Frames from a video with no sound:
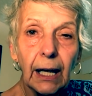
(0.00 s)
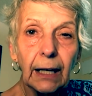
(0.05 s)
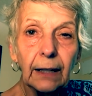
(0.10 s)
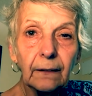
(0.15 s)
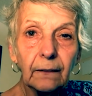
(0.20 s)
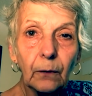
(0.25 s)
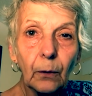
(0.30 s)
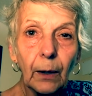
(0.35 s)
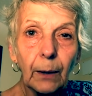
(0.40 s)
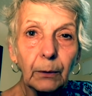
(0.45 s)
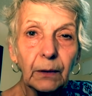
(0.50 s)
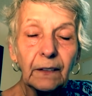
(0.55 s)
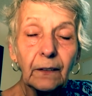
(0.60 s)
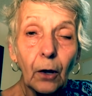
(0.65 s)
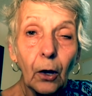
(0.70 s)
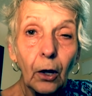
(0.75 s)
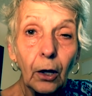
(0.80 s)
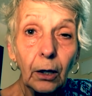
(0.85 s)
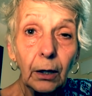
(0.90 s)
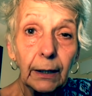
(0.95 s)
And so I was
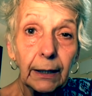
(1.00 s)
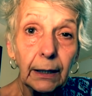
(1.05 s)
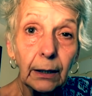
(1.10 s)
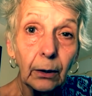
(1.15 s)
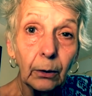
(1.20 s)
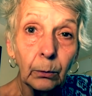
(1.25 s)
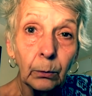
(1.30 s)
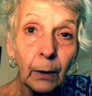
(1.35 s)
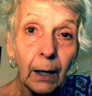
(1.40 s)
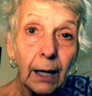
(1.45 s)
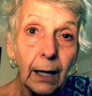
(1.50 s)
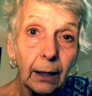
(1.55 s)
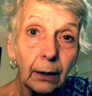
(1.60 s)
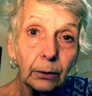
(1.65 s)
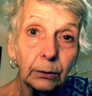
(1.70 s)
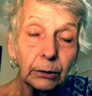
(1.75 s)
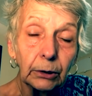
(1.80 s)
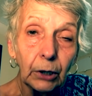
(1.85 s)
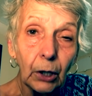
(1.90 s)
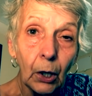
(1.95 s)
calling
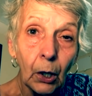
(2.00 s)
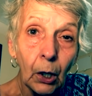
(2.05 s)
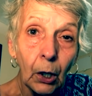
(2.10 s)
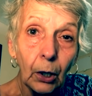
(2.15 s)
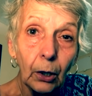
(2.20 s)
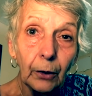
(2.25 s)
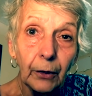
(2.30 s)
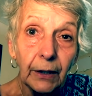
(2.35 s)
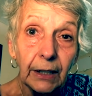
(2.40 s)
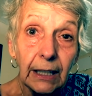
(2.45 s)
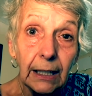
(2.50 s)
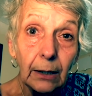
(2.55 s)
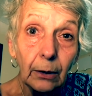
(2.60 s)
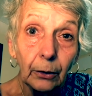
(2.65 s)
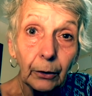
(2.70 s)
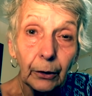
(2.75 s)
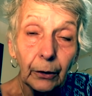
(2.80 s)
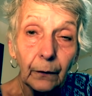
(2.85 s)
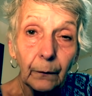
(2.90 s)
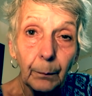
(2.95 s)
around to all the
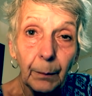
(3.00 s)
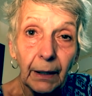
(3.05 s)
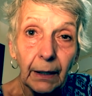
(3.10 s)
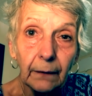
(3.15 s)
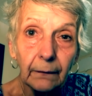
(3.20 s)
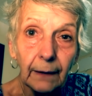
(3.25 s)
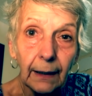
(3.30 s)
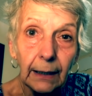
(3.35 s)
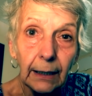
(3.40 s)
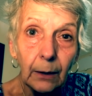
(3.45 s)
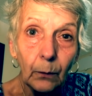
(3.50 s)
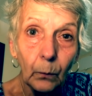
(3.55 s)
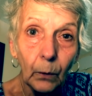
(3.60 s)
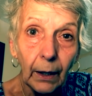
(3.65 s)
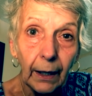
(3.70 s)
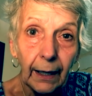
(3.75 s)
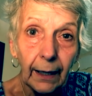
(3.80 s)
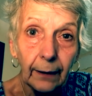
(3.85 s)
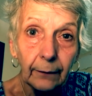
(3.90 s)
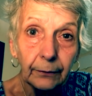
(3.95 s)
dealers because I didn't
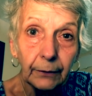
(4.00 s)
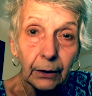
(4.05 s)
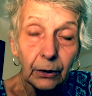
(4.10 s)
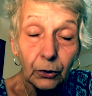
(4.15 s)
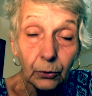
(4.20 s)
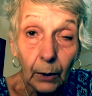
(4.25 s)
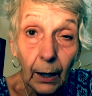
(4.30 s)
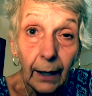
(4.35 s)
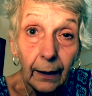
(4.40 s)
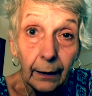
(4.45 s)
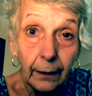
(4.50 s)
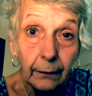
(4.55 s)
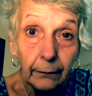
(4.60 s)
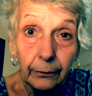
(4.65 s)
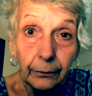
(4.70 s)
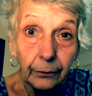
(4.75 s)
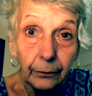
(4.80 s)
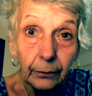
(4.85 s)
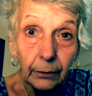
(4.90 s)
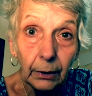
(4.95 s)
want to have to drive
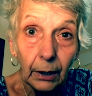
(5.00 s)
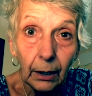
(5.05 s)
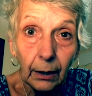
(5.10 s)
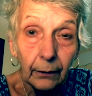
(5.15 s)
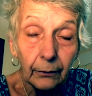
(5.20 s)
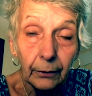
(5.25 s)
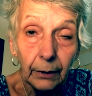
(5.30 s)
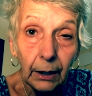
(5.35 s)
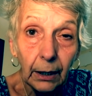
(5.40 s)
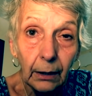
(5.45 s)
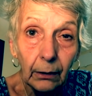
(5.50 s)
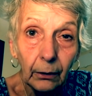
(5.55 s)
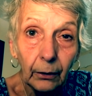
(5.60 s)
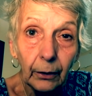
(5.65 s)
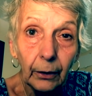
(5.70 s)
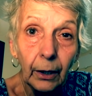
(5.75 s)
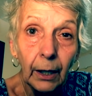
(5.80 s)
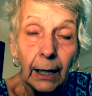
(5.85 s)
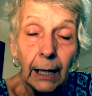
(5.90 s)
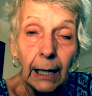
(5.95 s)
to every
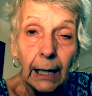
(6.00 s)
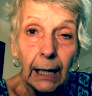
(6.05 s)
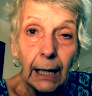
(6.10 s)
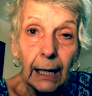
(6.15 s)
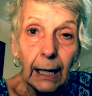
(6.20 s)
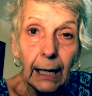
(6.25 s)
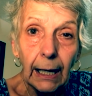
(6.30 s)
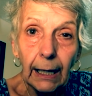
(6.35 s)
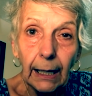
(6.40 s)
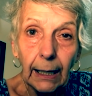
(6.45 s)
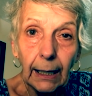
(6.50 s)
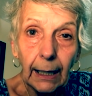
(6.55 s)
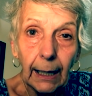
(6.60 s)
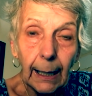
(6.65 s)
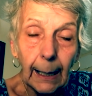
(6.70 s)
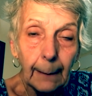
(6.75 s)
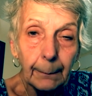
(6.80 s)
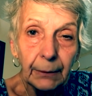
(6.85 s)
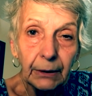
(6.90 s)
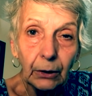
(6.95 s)
dealer. And I
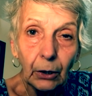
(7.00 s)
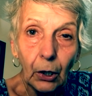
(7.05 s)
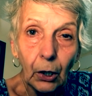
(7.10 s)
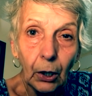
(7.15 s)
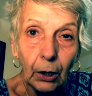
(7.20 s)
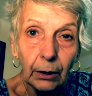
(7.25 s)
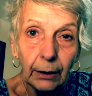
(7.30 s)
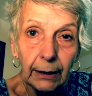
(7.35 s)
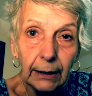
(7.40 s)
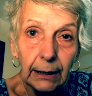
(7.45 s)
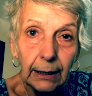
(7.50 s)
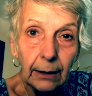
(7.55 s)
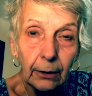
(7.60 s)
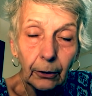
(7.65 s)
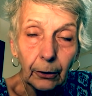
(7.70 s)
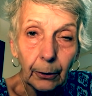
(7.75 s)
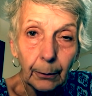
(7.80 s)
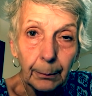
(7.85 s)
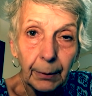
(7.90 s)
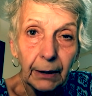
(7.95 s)
happened to call a
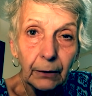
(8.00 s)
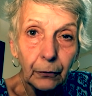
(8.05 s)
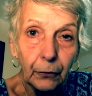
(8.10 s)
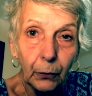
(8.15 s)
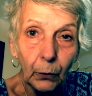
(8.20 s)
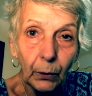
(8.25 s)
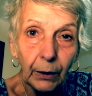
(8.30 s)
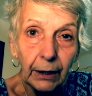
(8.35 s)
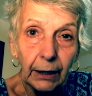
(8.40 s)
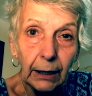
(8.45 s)
dealer, a big four